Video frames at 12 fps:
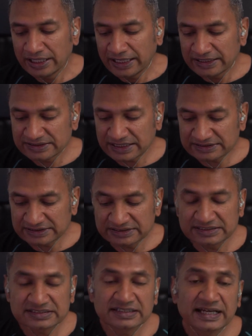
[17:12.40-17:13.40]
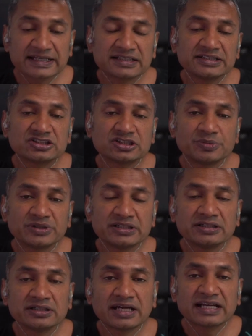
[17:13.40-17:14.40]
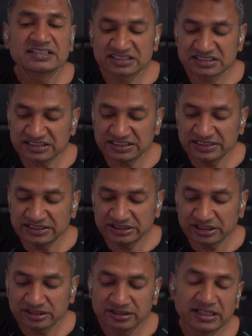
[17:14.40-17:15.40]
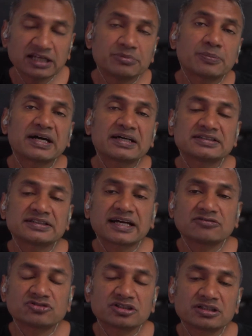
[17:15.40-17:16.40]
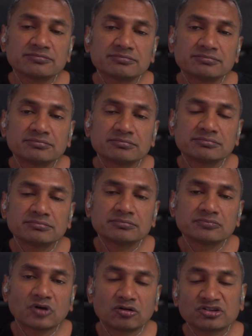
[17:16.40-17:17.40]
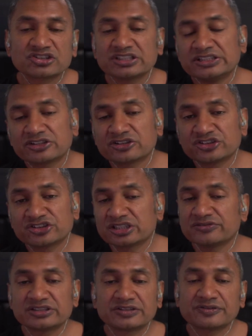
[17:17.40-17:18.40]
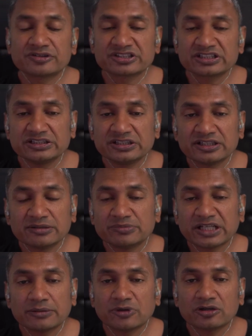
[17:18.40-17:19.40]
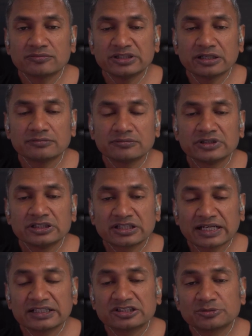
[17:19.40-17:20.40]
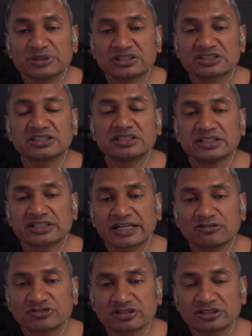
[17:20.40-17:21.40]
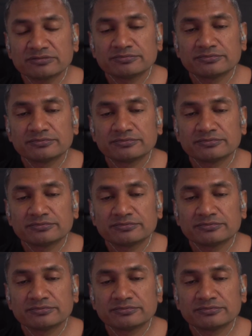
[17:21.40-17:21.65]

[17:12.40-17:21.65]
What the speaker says: is that it is likely to be a senior Labour Party councillor or a senior Conservative or a senior Lib Dem, or, likely to be a senior councillor.